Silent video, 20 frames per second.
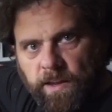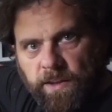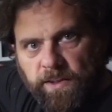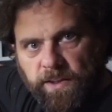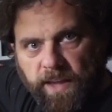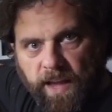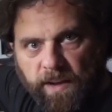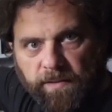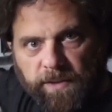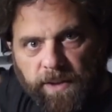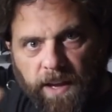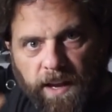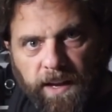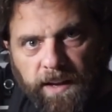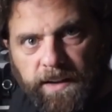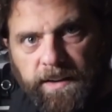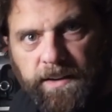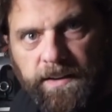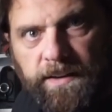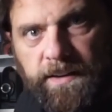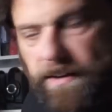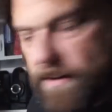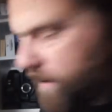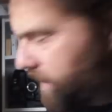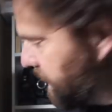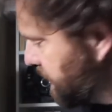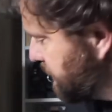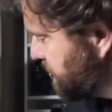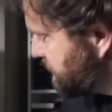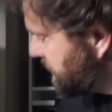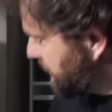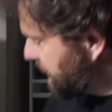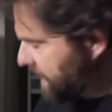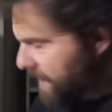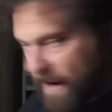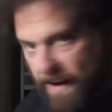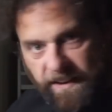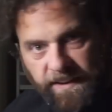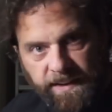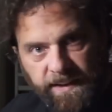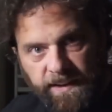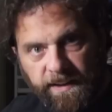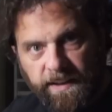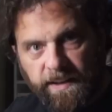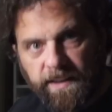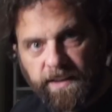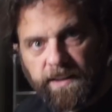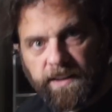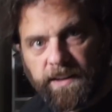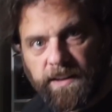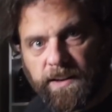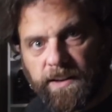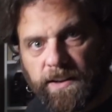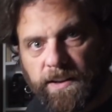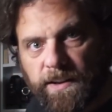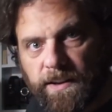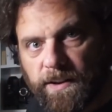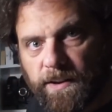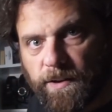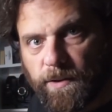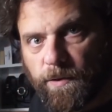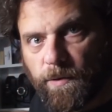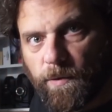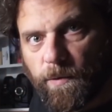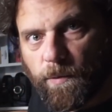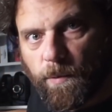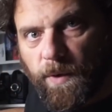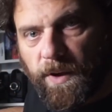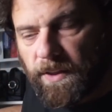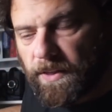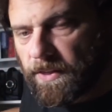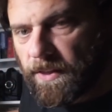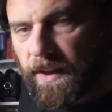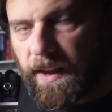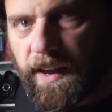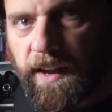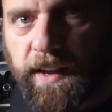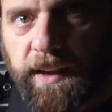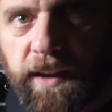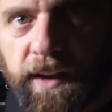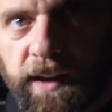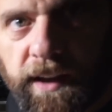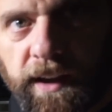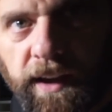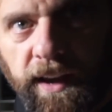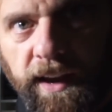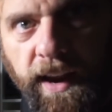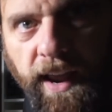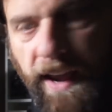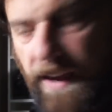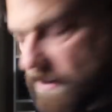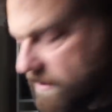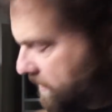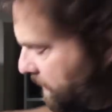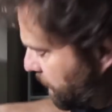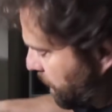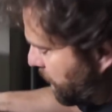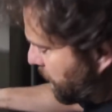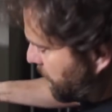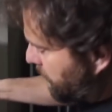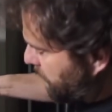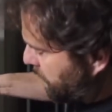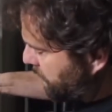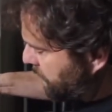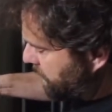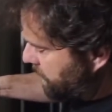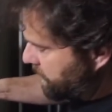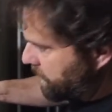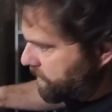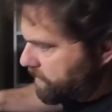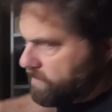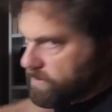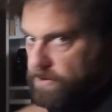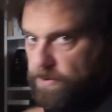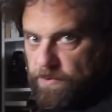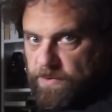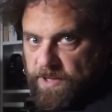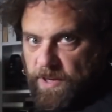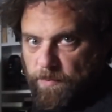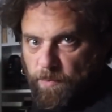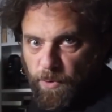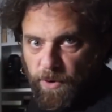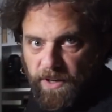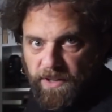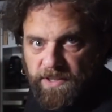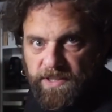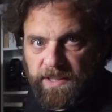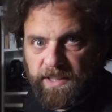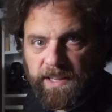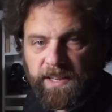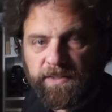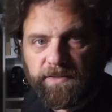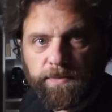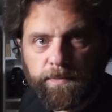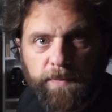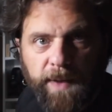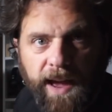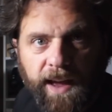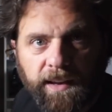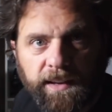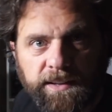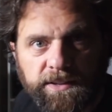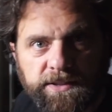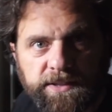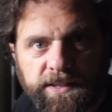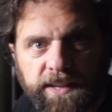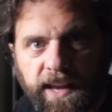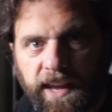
the Avalon is connected with an XLR to tip ring sleeve balanced